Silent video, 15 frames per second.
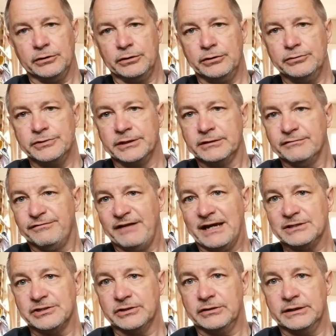using the flat
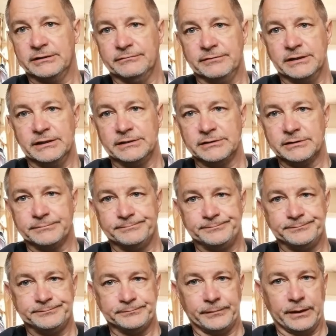side of this
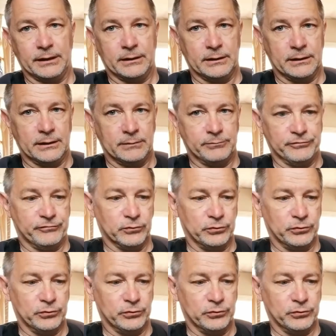before